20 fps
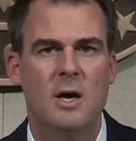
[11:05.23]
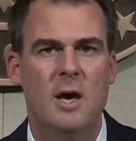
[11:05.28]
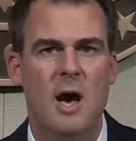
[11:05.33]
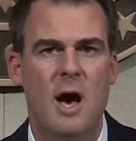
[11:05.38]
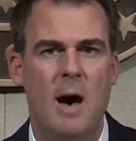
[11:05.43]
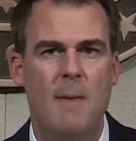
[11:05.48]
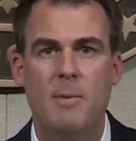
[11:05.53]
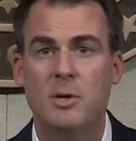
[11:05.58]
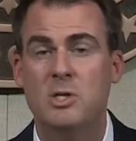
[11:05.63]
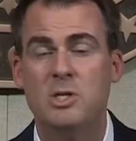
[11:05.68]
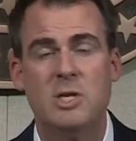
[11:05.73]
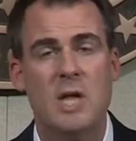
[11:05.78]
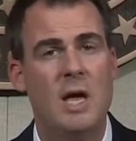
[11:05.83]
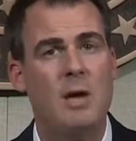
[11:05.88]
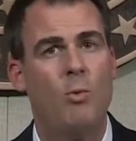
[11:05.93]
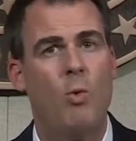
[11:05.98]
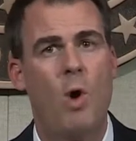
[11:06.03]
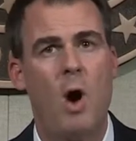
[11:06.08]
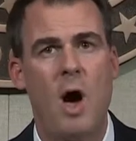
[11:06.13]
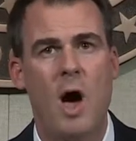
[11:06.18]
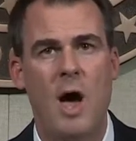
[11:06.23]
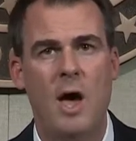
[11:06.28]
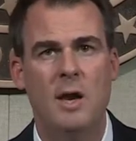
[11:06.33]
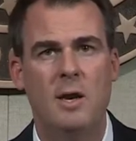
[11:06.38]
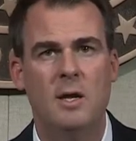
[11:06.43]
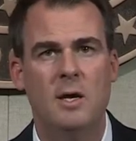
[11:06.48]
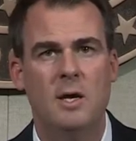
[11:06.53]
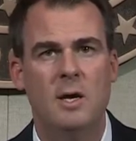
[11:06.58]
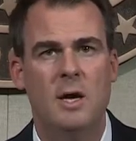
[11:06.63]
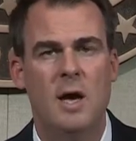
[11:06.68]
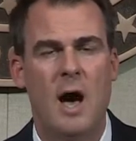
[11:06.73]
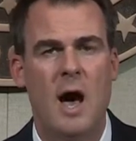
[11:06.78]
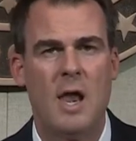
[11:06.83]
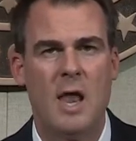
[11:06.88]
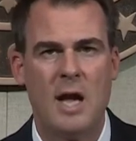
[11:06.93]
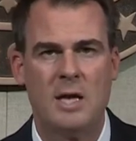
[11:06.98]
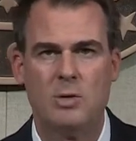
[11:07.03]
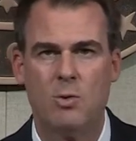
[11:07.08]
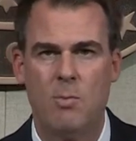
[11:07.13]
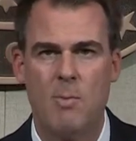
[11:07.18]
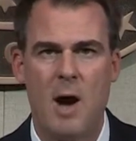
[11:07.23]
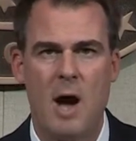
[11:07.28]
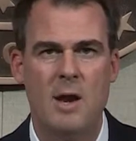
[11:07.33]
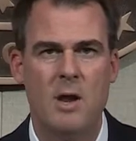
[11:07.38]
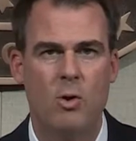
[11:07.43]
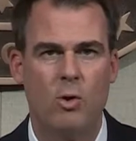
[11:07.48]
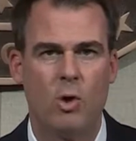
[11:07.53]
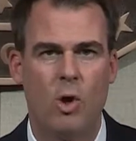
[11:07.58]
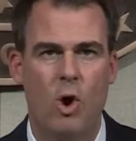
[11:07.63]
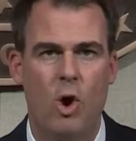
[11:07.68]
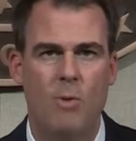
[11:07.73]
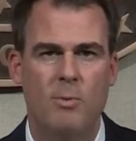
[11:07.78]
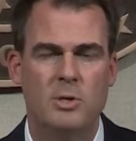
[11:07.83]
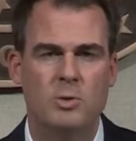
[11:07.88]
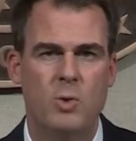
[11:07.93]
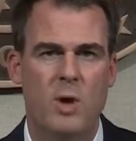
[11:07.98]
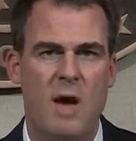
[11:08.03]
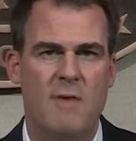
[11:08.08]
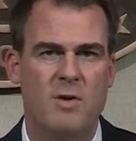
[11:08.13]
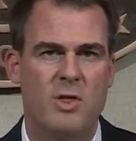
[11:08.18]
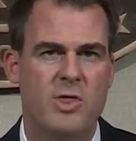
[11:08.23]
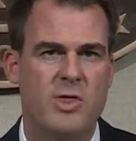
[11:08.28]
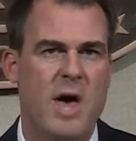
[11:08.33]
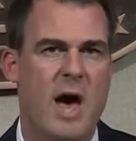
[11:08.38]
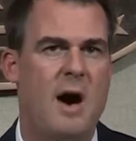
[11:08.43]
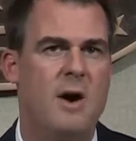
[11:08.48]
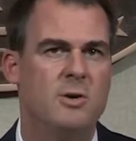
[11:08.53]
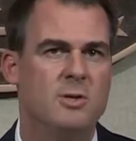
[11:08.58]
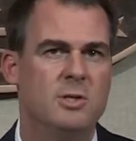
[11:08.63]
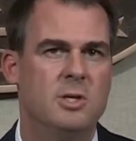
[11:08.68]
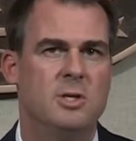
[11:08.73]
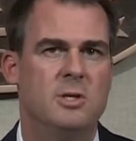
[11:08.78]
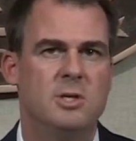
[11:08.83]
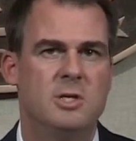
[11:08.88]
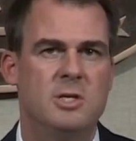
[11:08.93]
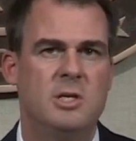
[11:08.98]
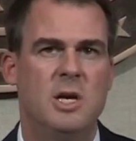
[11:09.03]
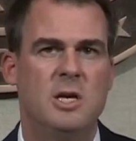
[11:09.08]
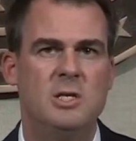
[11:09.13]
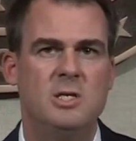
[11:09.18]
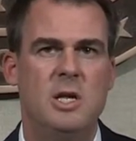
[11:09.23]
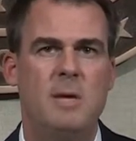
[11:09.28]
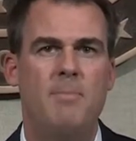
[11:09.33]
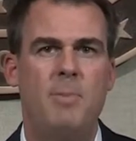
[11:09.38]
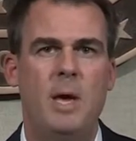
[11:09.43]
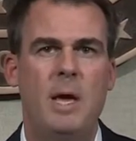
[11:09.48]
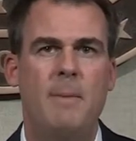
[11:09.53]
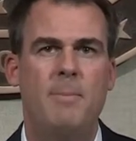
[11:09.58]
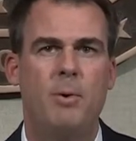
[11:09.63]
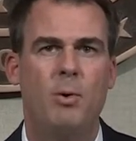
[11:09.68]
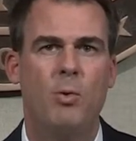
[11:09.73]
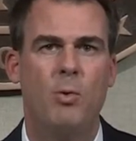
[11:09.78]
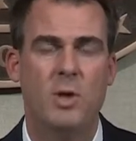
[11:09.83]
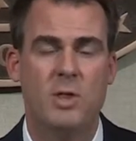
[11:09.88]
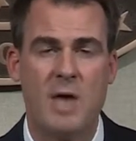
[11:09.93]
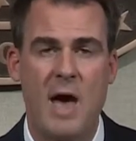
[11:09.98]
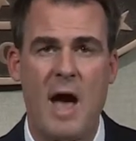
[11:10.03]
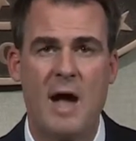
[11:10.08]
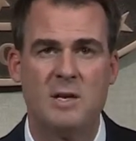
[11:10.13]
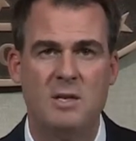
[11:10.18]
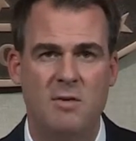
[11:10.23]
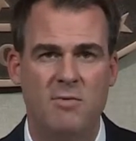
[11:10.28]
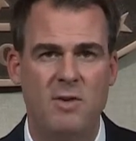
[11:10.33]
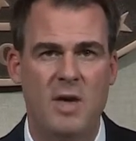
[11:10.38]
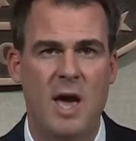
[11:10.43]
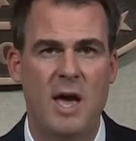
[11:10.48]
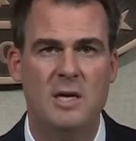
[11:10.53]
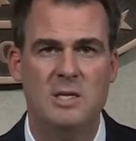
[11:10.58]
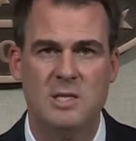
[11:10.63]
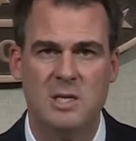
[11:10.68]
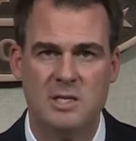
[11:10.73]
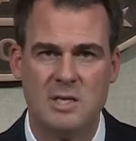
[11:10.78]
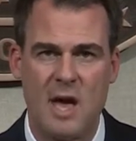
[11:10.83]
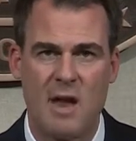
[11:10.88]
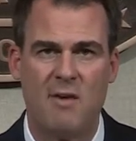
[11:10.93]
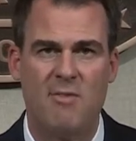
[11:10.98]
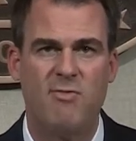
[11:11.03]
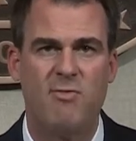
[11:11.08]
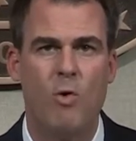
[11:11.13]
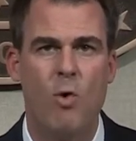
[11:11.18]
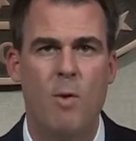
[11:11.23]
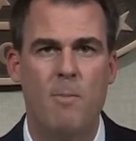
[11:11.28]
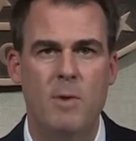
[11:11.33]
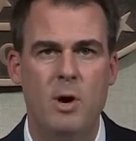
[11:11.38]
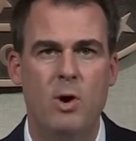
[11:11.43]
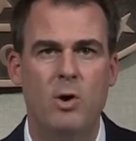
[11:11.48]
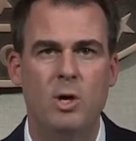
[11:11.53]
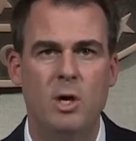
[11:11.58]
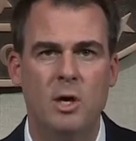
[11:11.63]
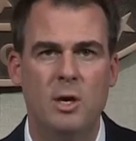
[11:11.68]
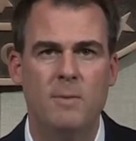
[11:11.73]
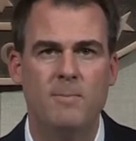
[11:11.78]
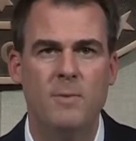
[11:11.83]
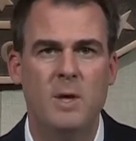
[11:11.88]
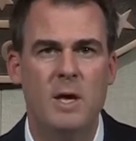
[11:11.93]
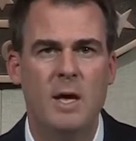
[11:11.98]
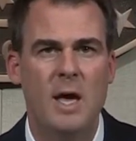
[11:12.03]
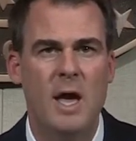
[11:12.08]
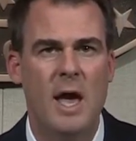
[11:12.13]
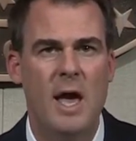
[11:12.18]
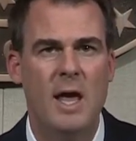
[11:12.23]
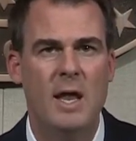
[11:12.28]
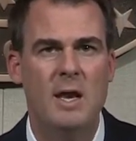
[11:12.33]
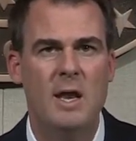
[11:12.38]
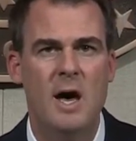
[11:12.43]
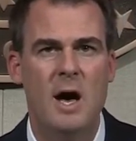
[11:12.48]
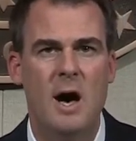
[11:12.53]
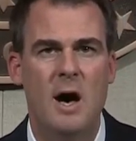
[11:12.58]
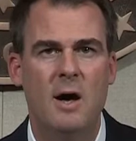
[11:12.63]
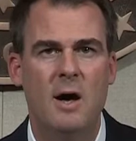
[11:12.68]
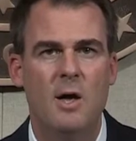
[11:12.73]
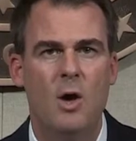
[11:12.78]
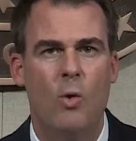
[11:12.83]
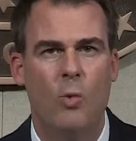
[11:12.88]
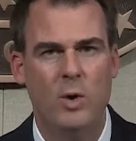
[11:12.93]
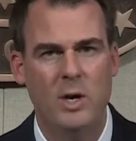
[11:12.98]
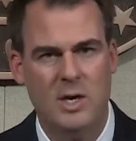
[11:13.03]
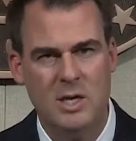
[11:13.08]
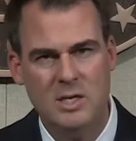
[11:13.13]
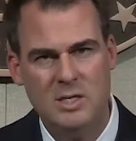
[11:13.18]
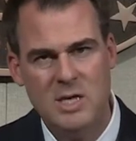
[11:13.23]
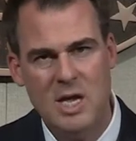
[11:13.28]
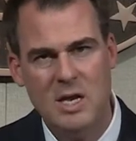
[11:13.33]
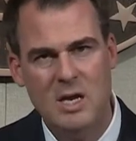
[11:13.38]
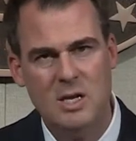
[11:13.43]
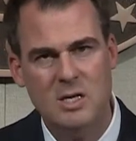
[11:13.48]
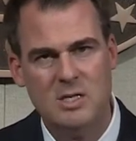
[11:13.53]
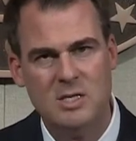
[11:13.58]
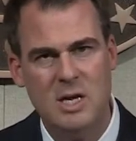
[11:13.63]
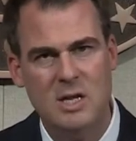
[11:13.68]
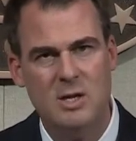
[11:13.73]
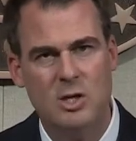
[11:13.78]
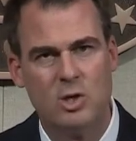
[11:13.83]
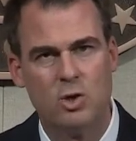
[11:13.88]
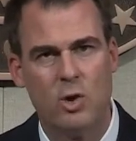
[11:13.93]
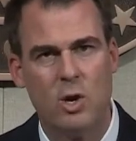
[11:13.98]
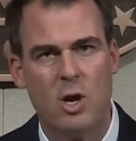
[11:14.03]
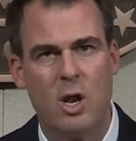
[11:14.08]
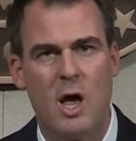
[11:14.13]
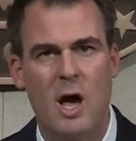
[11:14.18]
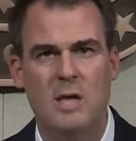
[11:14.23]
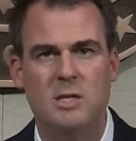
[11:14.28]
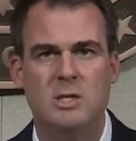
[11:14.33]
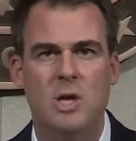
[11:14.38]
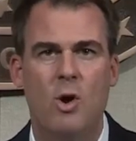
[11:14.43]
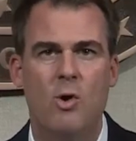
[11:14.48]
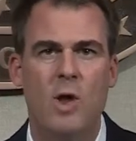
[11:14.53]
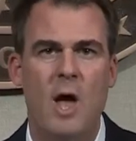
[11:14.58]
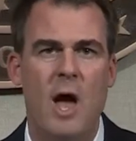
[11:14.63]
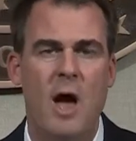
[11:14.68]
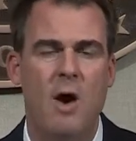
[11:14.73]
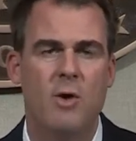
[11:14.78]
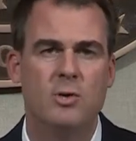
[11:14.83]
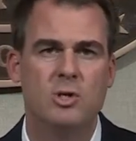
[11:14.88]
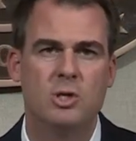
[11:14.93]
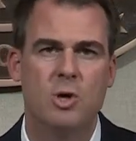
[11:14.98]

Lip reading: But statewide, I like to remind Oklahomans, we have 1,060 people with active cases out of 4 million, and we continue to see the trend lines go down.